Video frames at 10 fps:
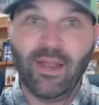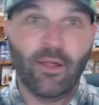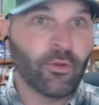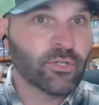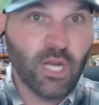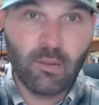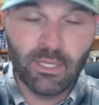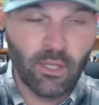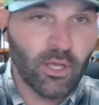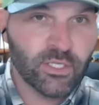Now, there's going to be
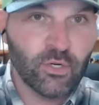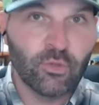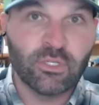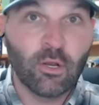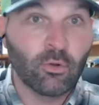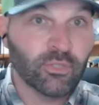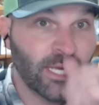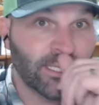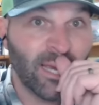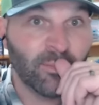lawsuits, and it'll
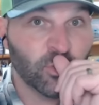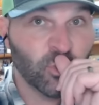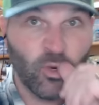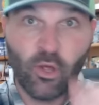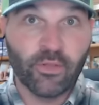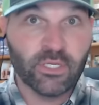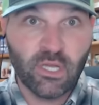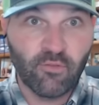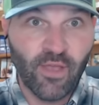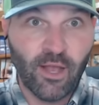take time to sort all this
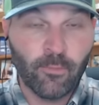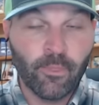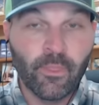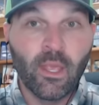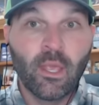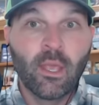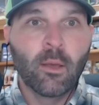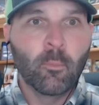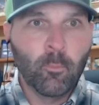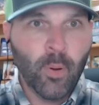stuff out.
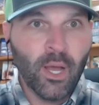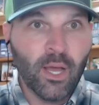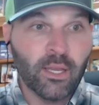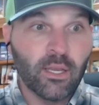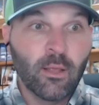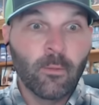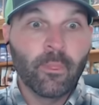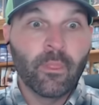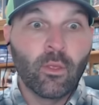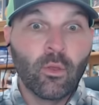But
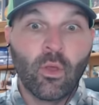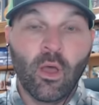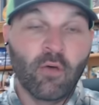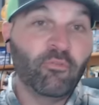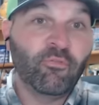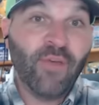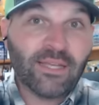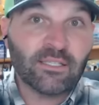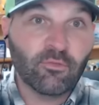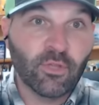
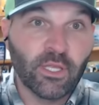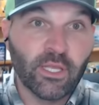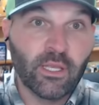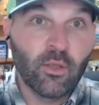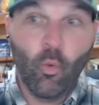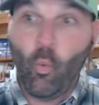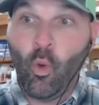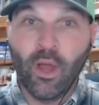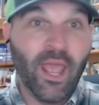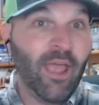effectively,
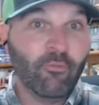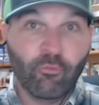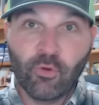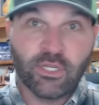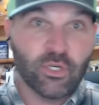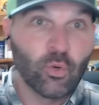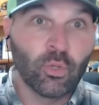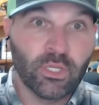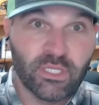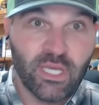what every
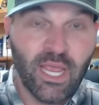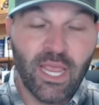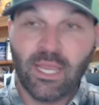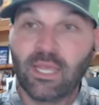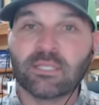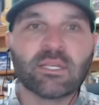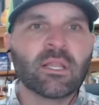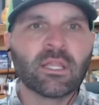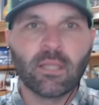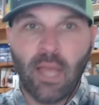school is saying is,
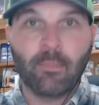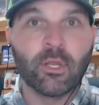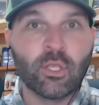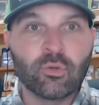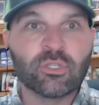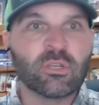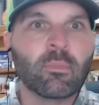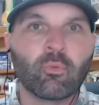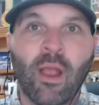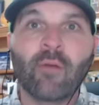I'm going to use
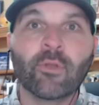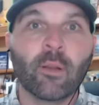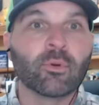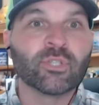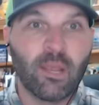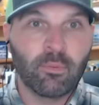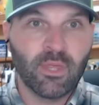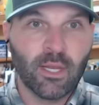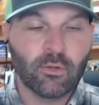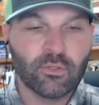some round numbers
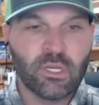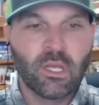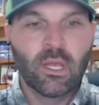hypotheticals.